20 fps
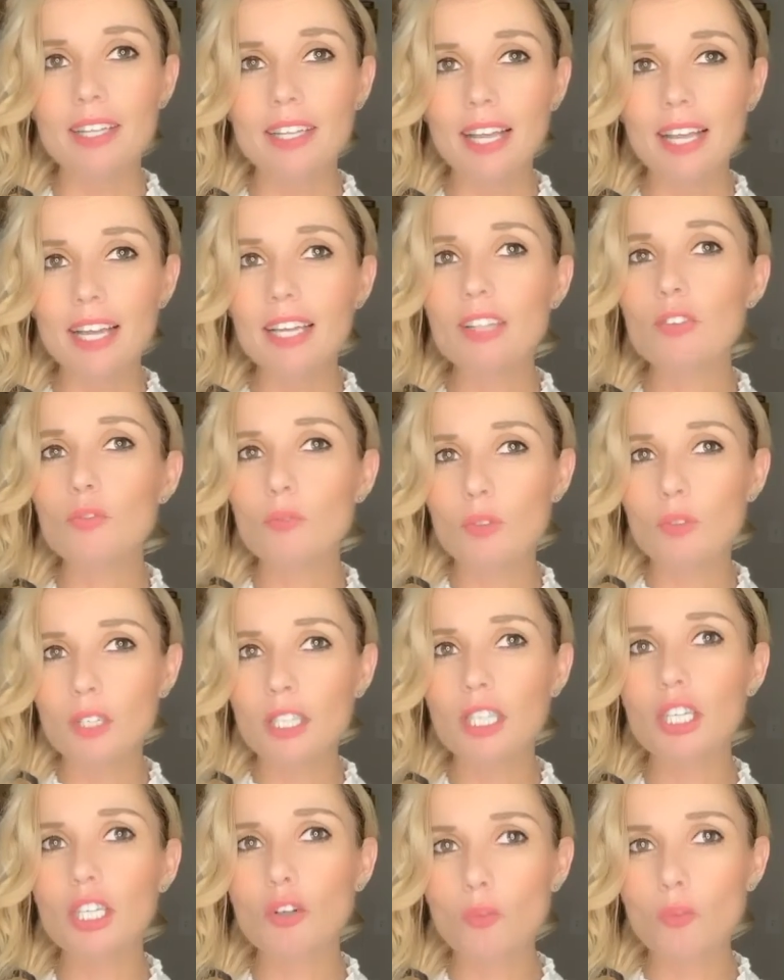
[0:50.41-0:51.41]
That is
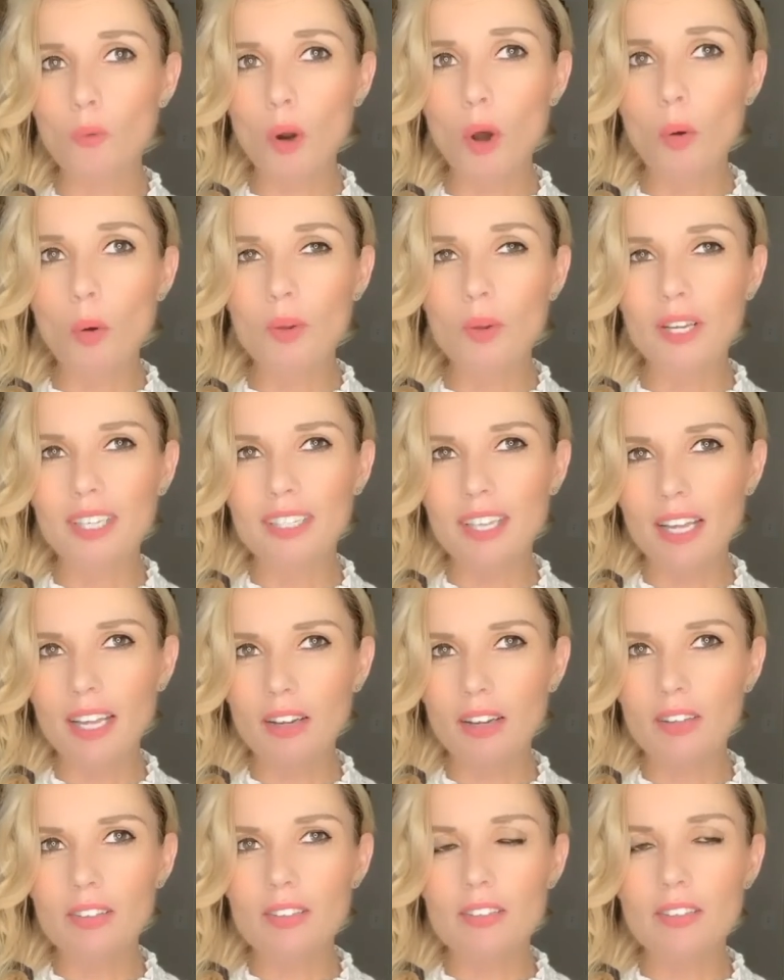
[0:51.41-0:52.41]
really growing.
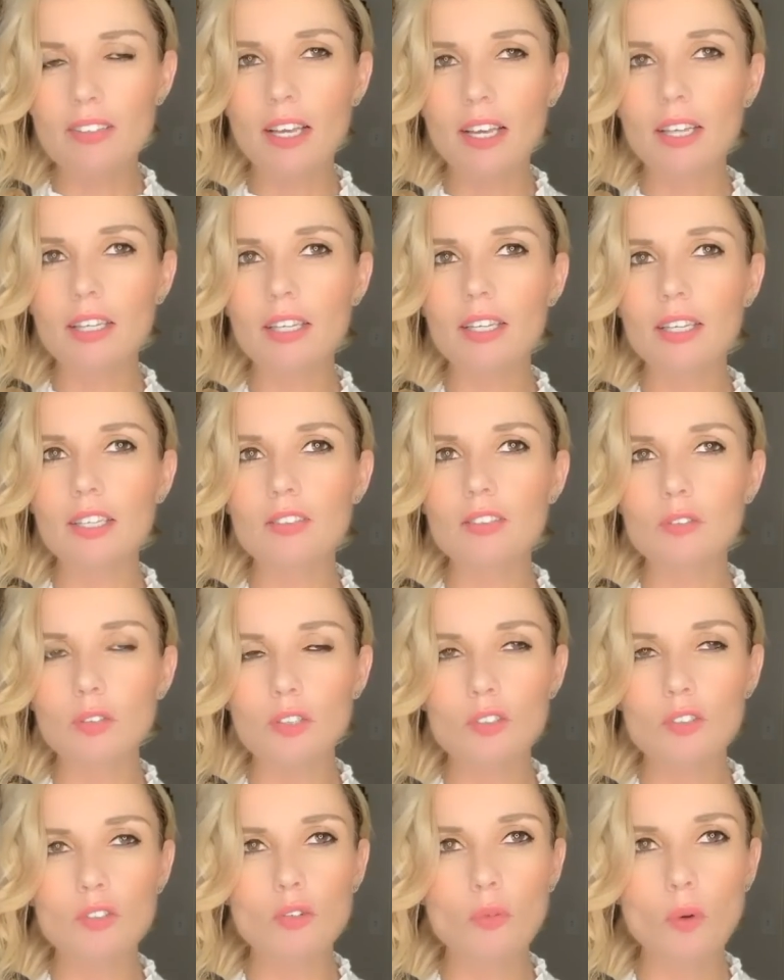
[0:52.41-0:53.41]
That understanding
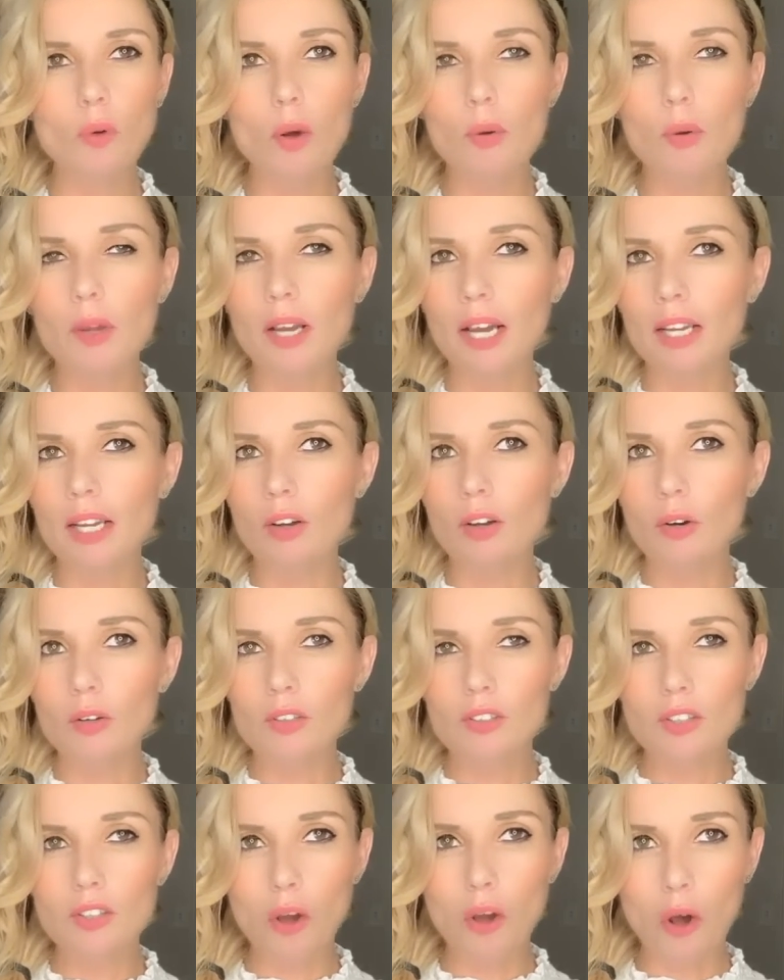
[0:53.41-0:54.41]
is growing. I
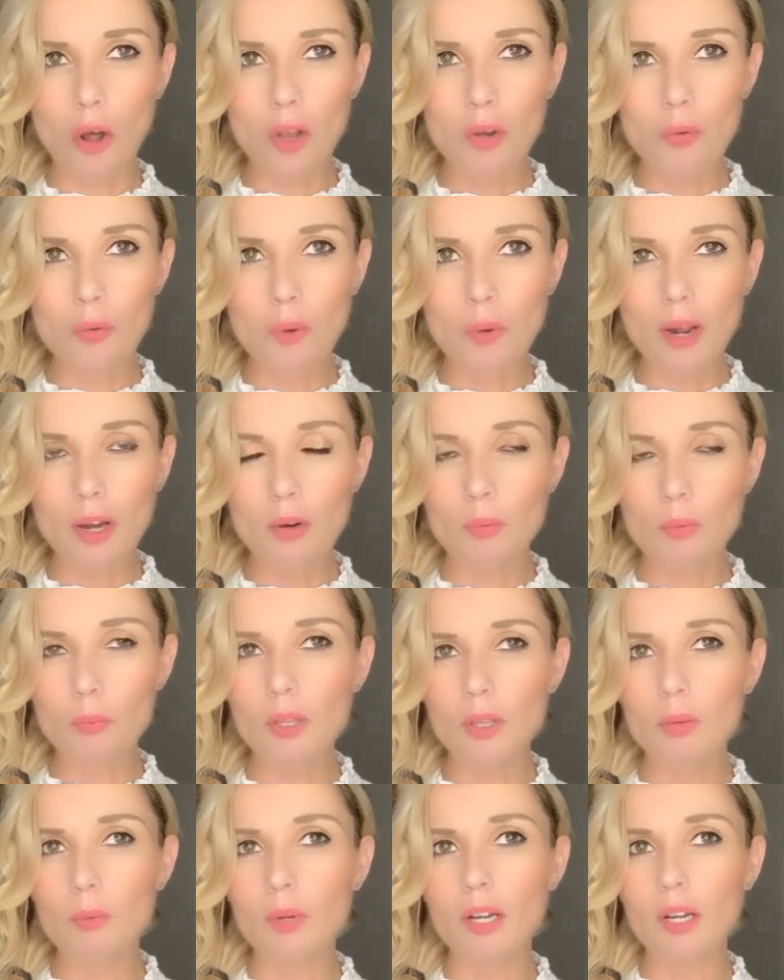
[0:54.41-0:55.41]
notice it all around
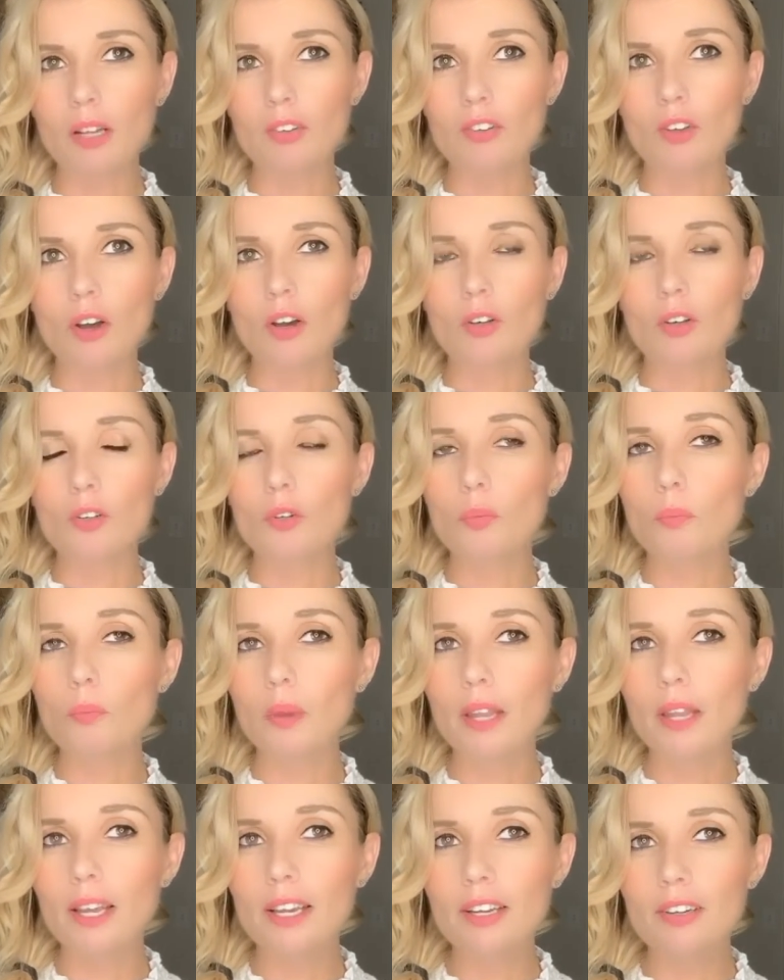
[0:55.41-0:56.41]
me when I talk to
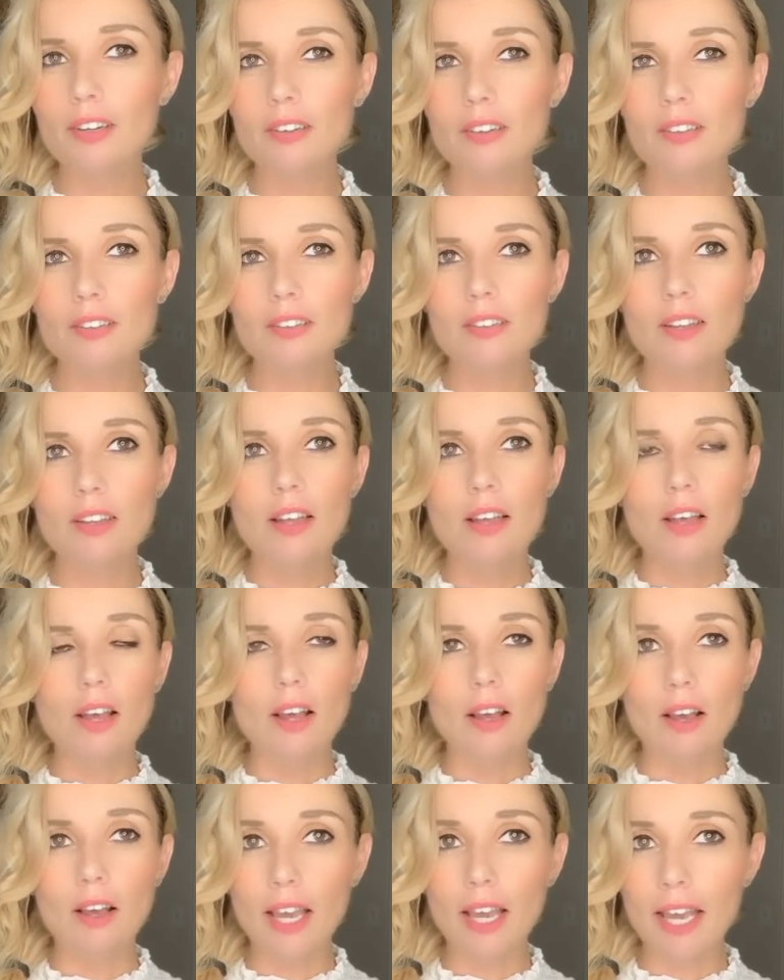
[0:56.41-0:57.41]
players,
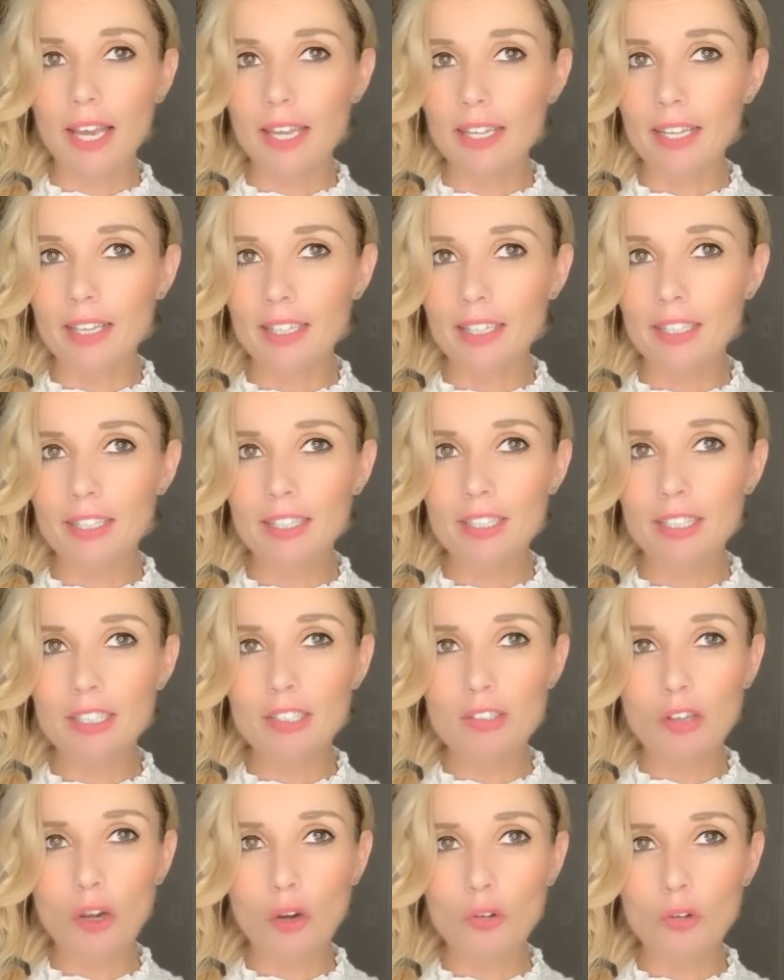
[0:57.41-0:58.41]

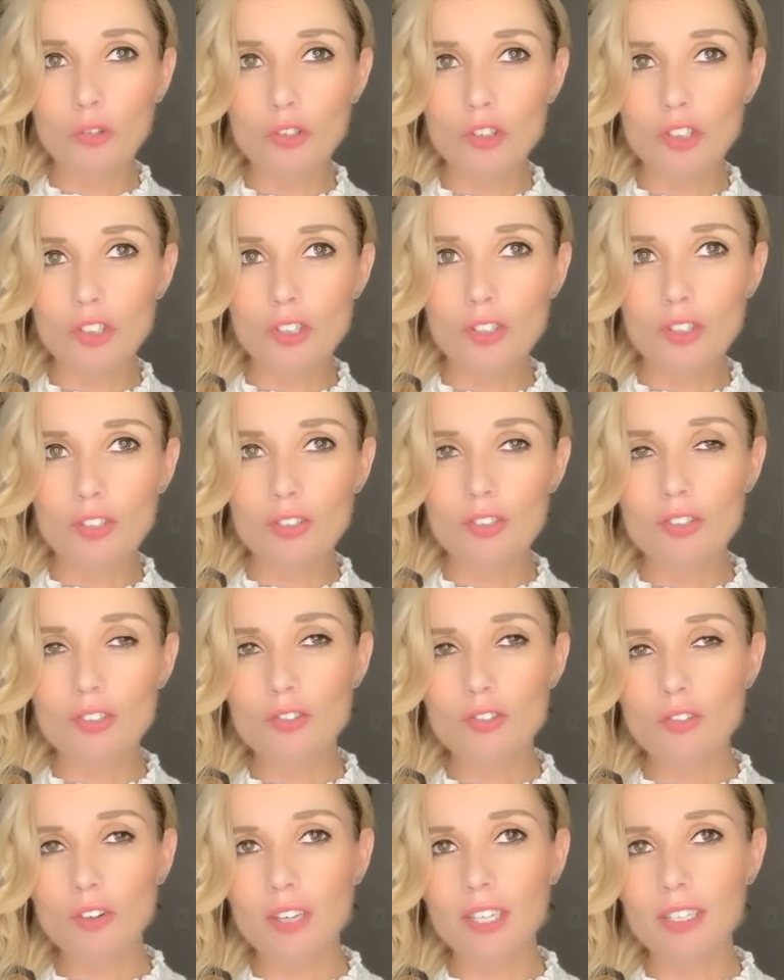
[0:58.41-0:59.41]
athletes, coaches,
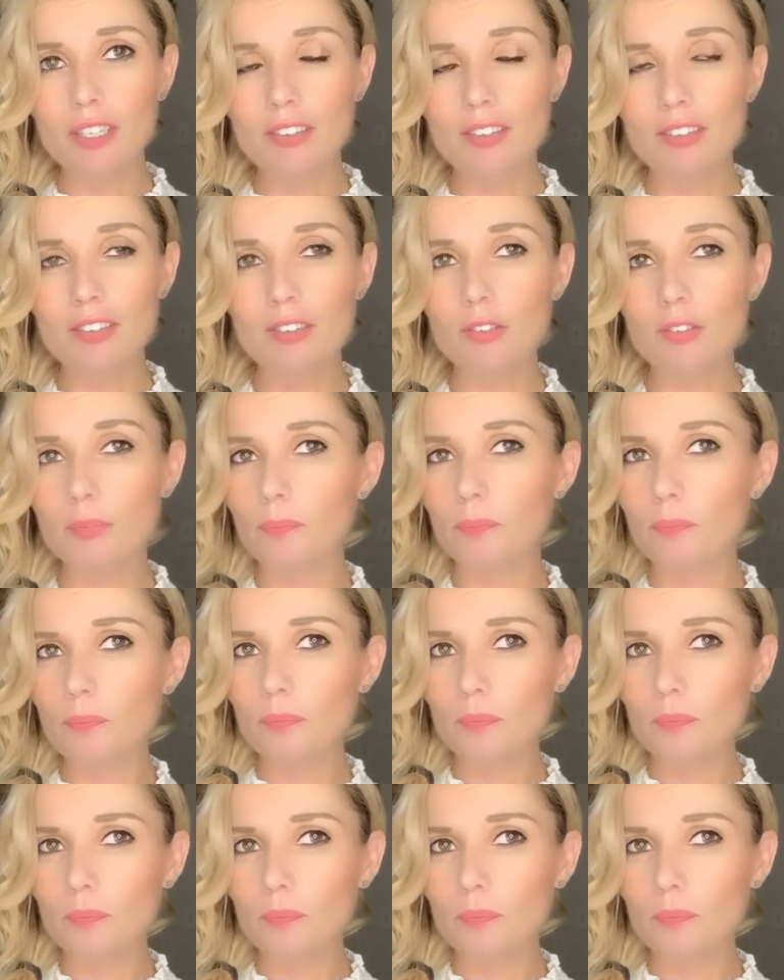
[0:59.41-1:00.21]
trainers.